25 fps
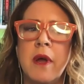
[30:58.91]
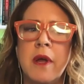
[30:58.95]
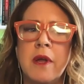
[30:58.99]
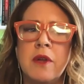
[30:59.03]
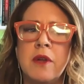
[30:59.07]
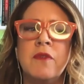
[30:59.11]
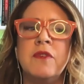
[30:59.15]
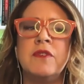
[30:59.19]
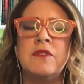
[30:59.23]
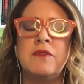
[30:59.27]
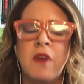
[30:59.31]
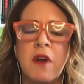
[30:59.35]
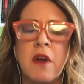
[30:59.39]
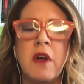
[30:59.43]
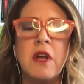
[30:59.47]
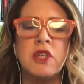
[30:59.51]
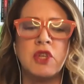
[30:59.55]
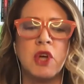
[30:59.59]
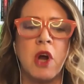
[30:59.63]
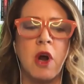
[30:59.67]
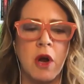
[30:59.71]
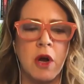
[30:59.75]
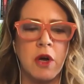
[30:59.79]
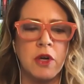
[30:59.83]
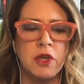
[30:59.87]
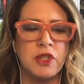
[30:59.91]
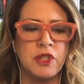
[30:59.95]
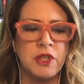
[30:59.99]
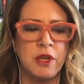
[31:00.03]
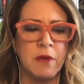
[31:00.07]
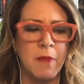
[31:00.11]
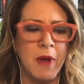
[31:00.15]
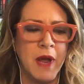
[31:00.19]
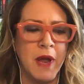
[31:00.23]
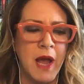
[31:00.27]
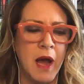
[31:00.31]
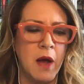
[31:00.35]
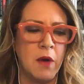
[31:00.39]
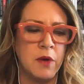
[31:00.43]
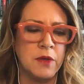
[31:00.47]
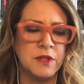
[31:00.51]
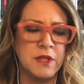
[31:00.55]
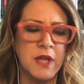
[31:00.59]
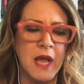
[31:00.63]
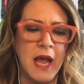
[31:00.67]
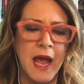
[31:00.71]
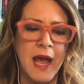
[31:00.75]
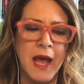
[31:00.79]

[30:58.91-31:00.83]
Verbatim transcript: it was very charged in my house